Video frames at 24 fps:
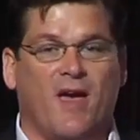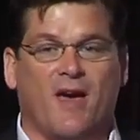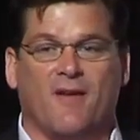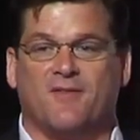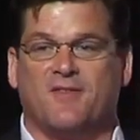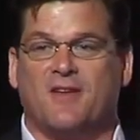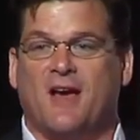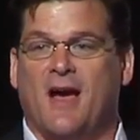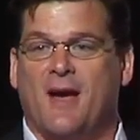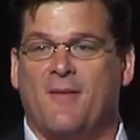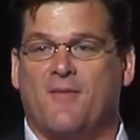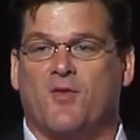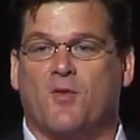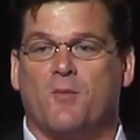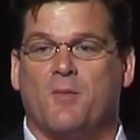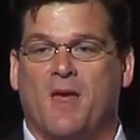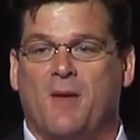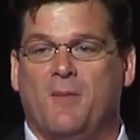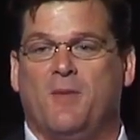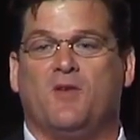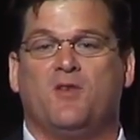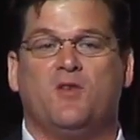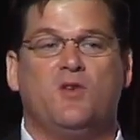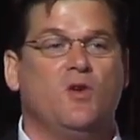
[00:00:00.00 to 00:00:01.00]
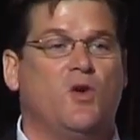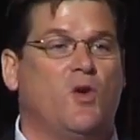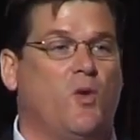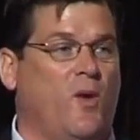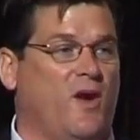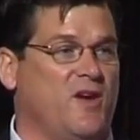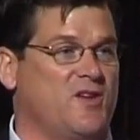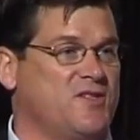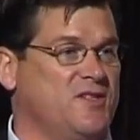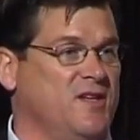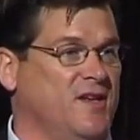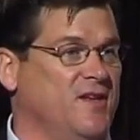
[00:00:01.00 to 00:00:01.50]
We have time for maybe 2
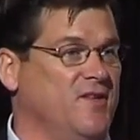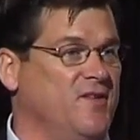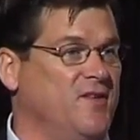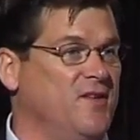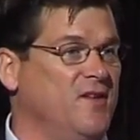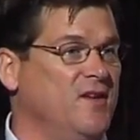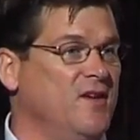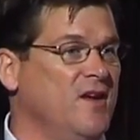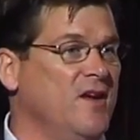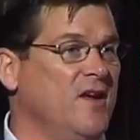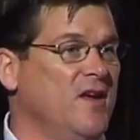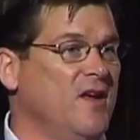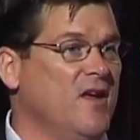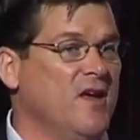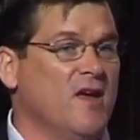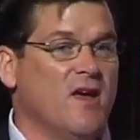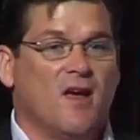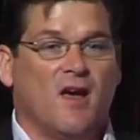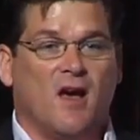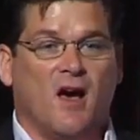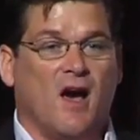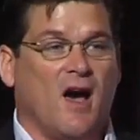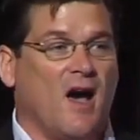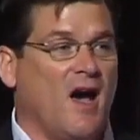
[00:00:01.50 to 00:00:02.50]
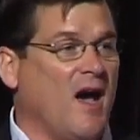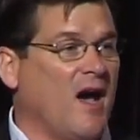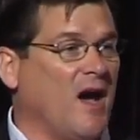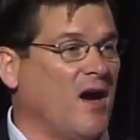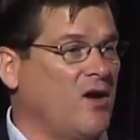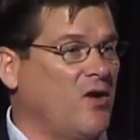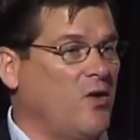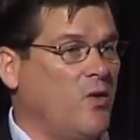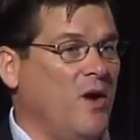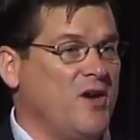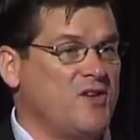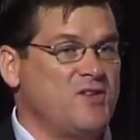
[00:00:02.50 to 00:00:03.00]
questions.
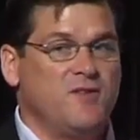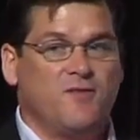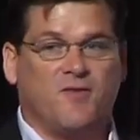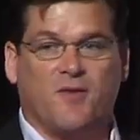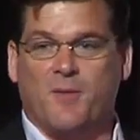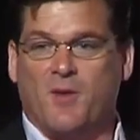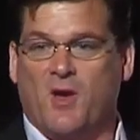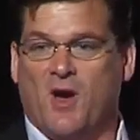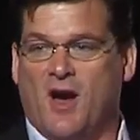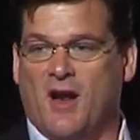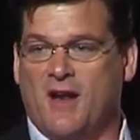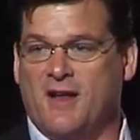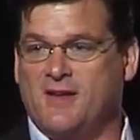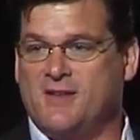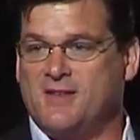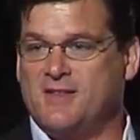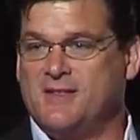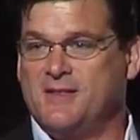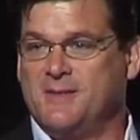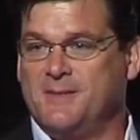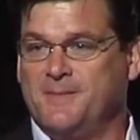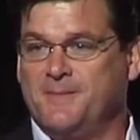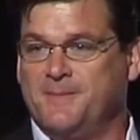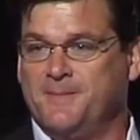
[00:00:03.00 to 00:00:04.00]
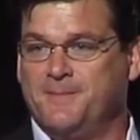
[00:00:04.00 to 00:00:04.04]
Question from the audience?